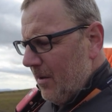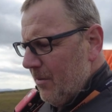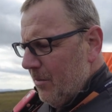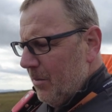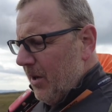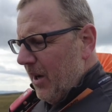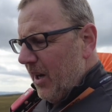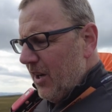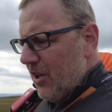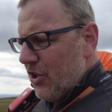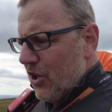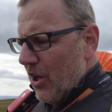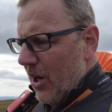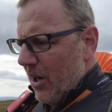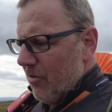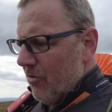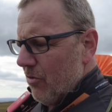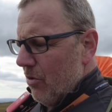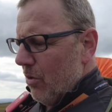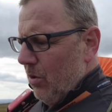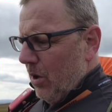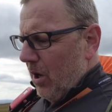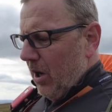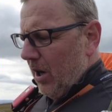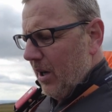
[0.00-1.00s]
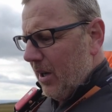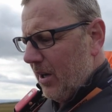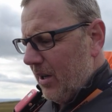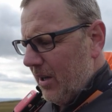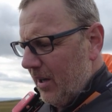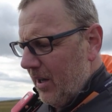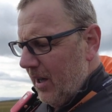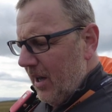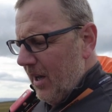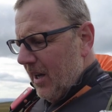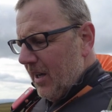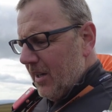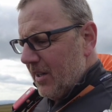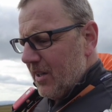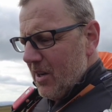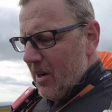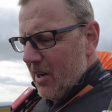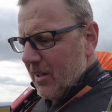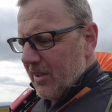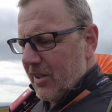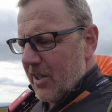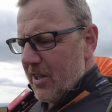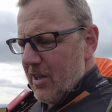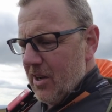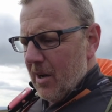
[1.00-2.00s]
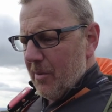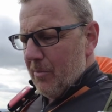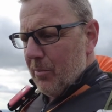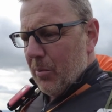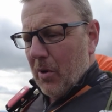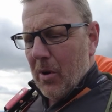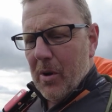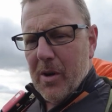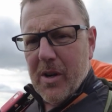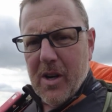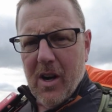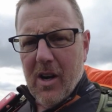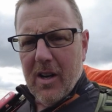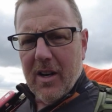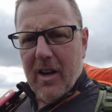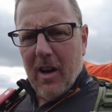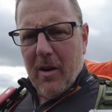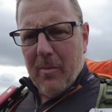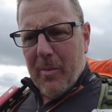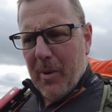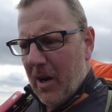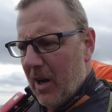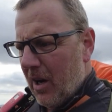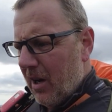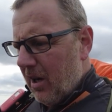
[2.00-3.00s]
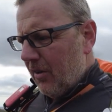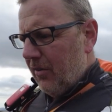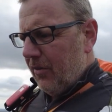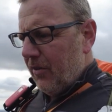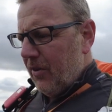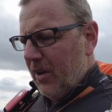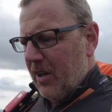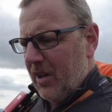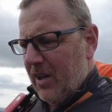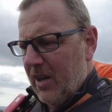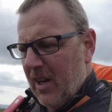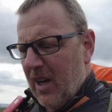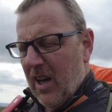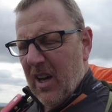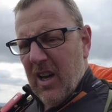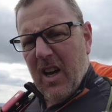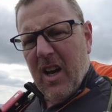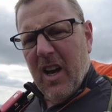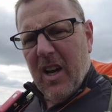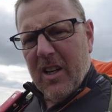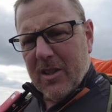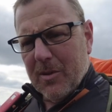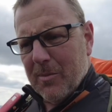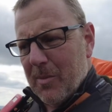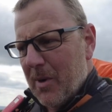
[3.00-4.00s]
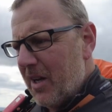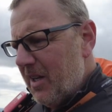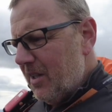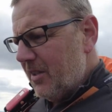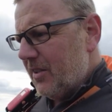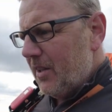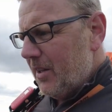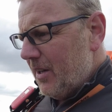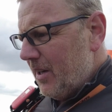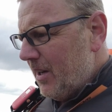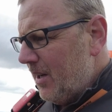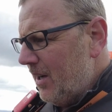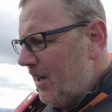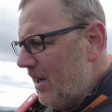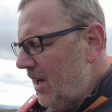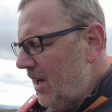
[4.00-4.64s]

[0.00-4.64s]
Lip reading: But in general, 99.9 of the path is amazing.